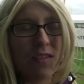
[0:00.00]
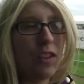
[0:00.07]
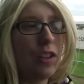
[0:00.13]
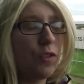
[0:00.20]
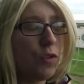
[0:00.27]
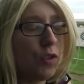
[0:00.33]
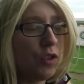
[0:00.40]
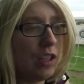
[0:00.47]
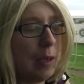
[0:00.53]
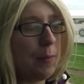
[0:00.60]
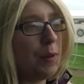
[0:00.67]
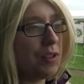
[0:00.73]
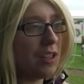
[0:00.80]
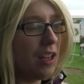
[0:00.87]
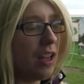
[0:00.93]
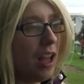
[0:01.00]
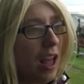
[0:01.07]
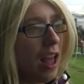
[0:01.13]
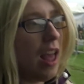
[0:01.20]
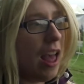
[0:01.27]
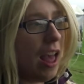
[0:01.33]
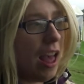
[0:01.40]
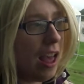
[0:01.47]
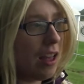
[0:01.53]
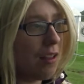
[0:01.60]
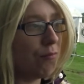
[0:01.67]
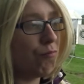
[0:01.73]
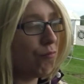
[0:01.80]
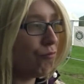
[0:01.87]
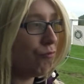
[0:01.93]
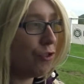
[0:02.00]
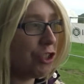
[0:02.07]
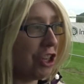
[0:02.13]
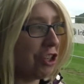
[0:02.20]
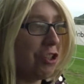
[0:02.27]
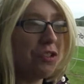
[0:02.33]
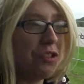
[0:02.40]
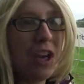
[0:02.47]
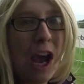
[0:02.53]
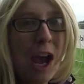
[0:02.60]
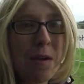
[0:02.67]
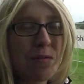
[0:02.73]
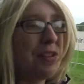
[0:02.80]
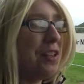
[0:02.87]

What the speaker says: I think it's Four Tables, and just had a good time.